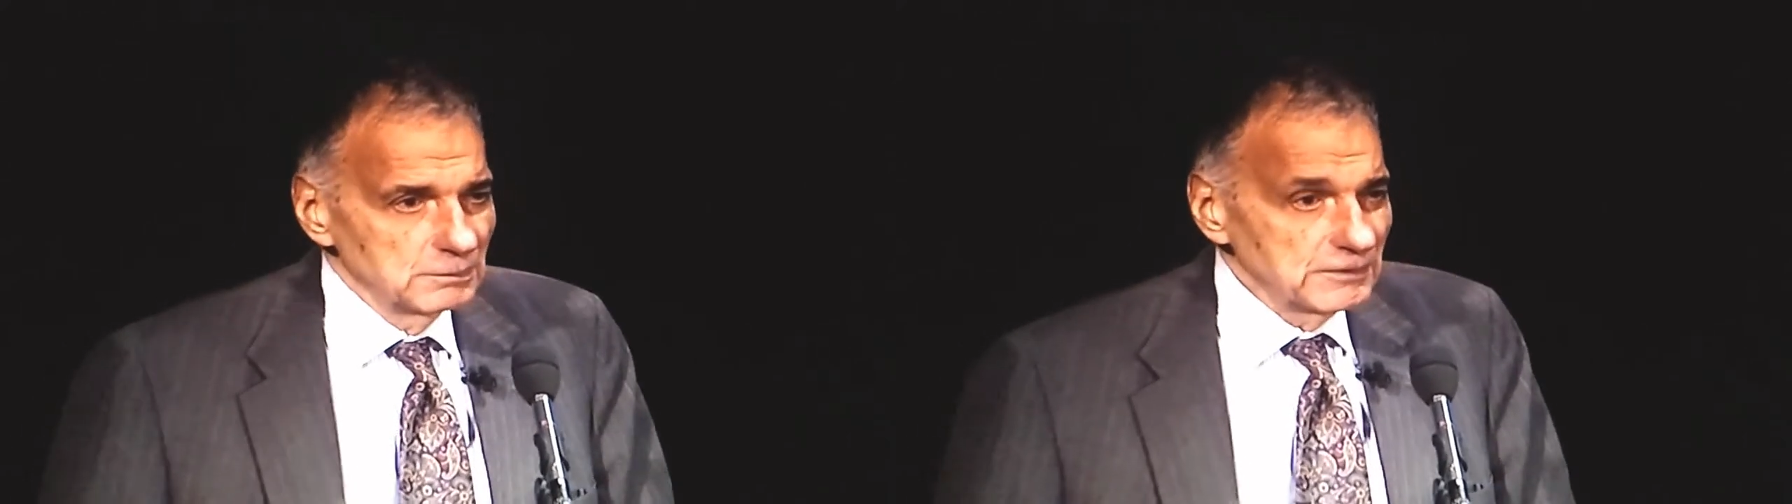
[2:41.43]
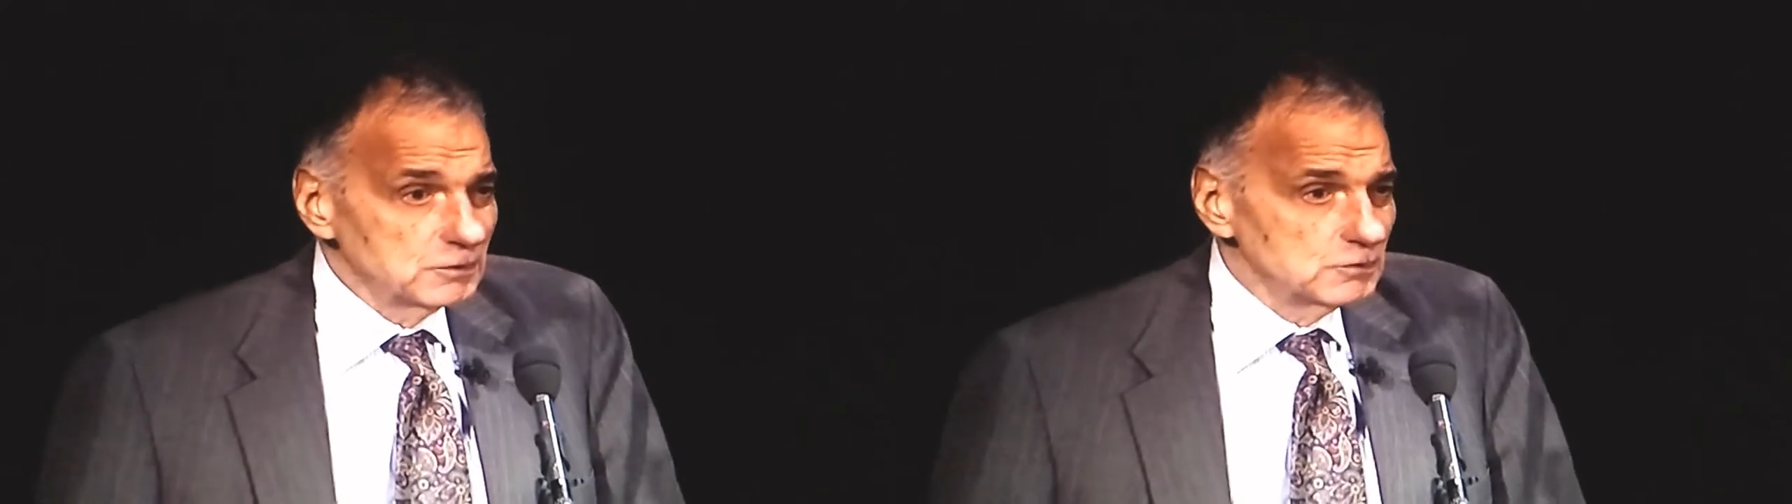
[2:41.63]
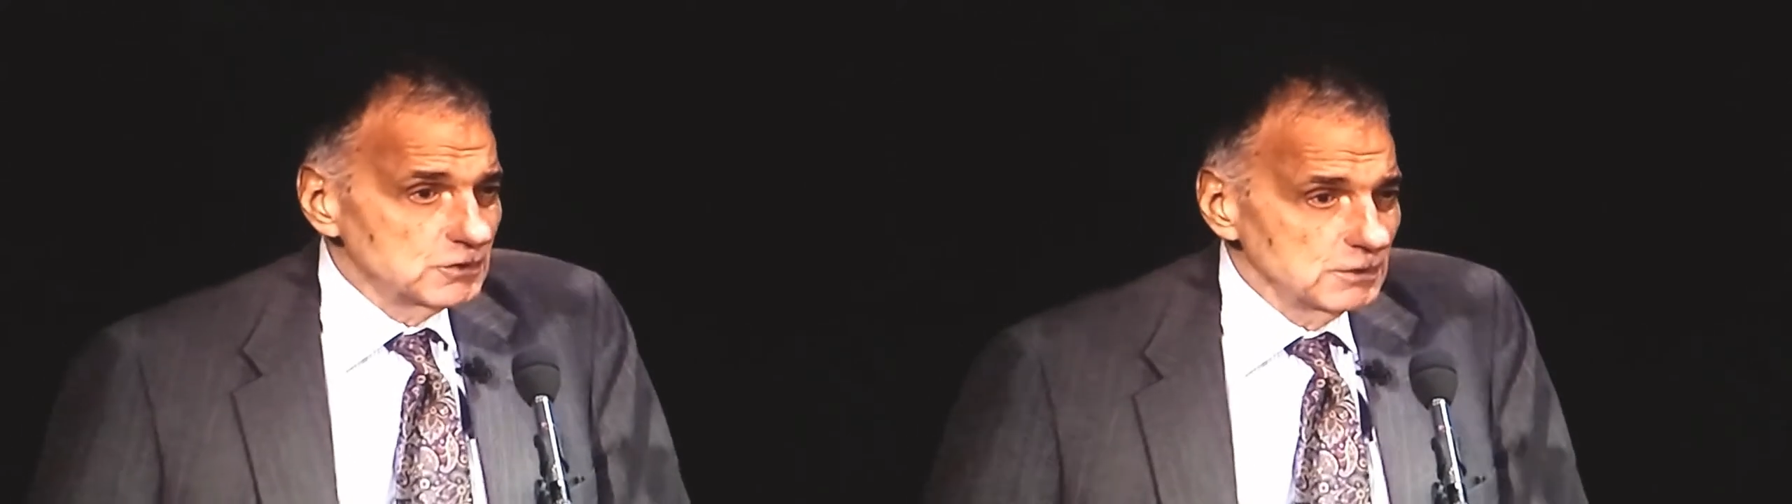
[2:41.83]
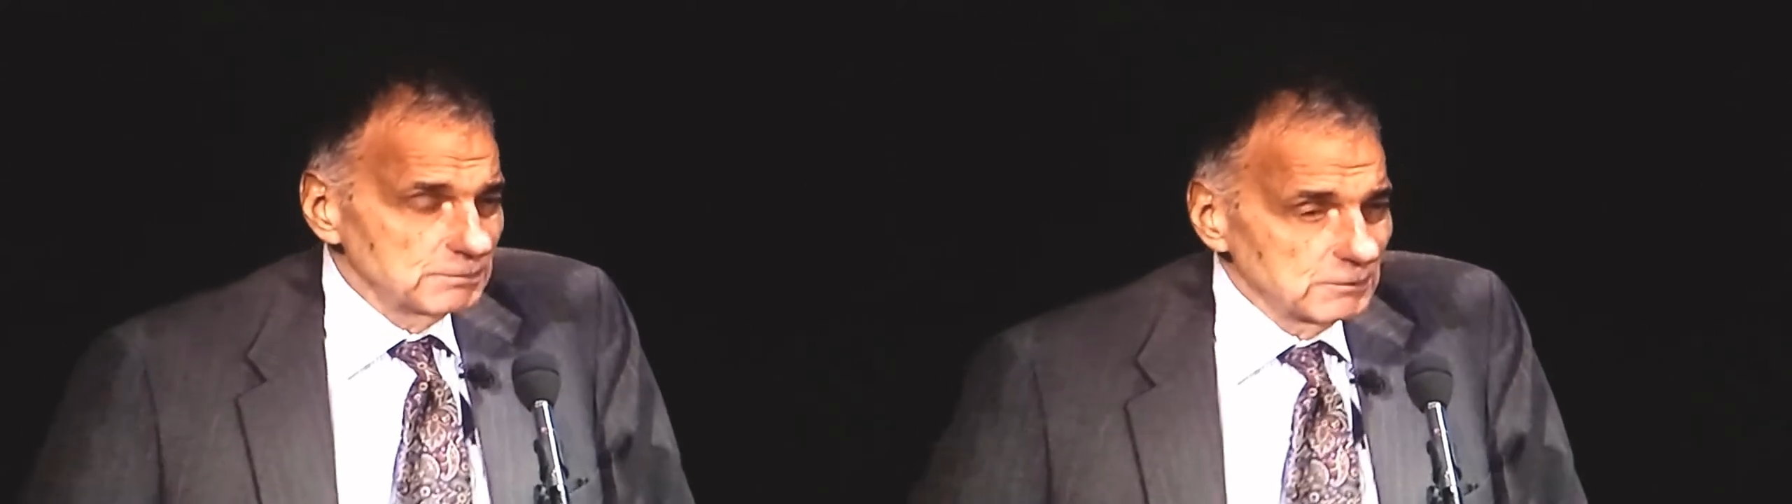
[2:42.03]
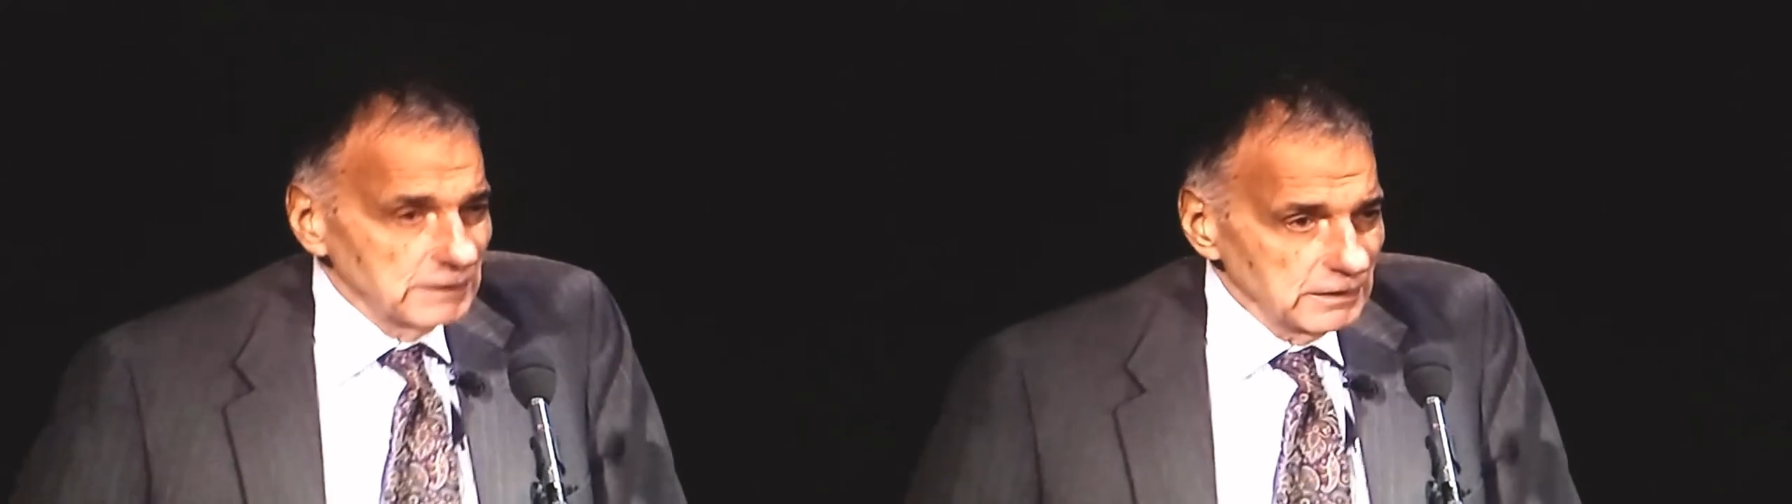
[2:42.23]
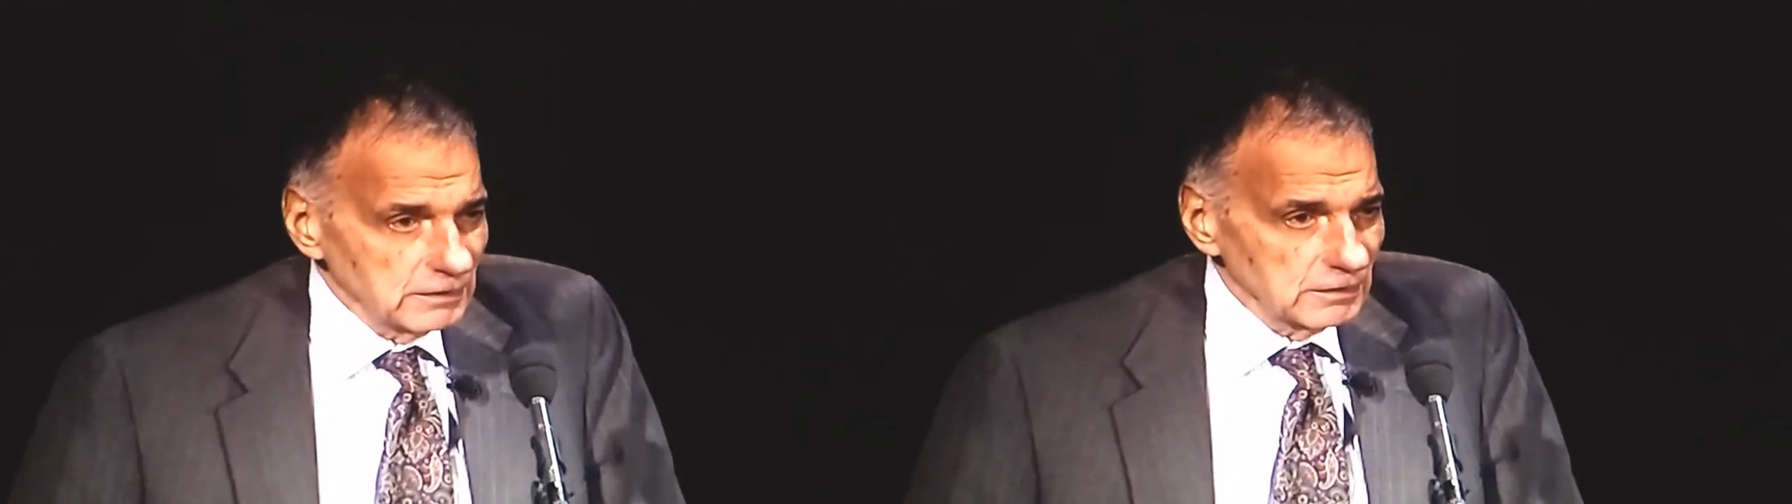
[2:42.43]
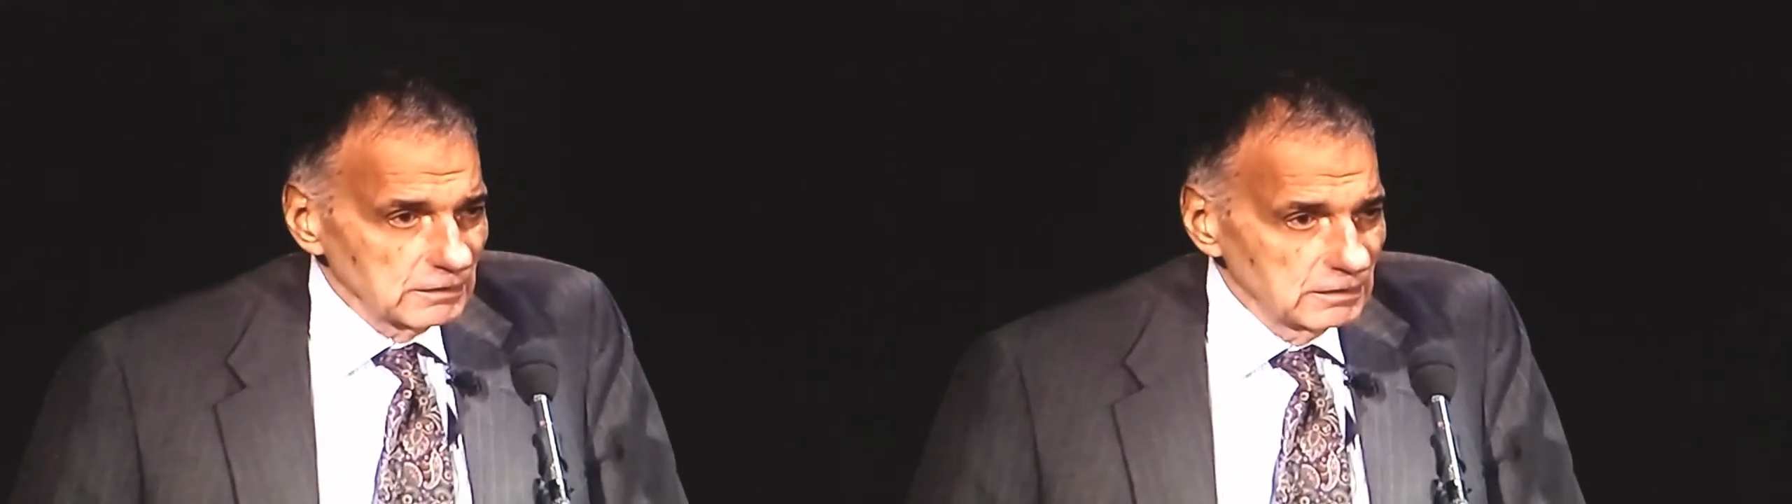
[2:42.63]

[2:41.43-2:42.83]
be too cheap to meter